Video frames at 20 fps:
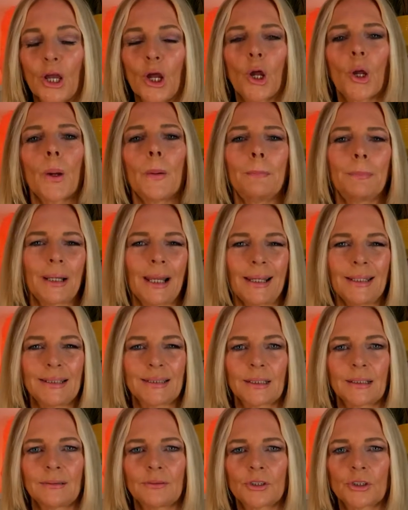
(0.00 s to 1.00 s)

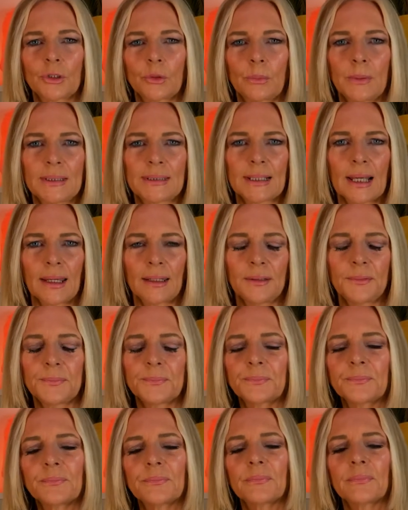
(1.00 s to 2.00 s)
complacent, should we say,
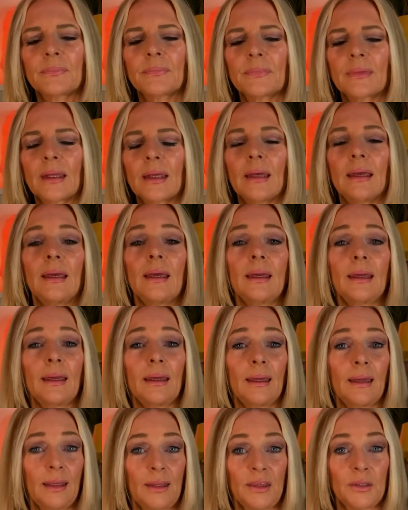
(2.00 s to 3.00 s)

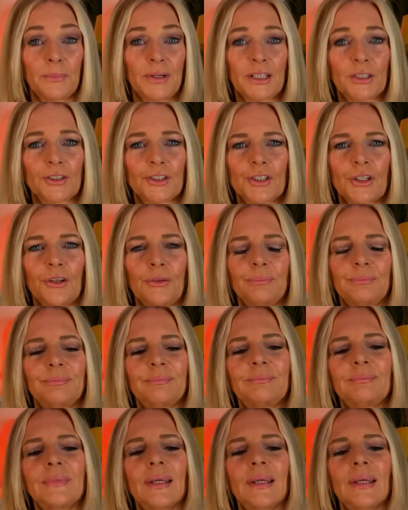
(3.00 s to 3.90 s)
in the mansion.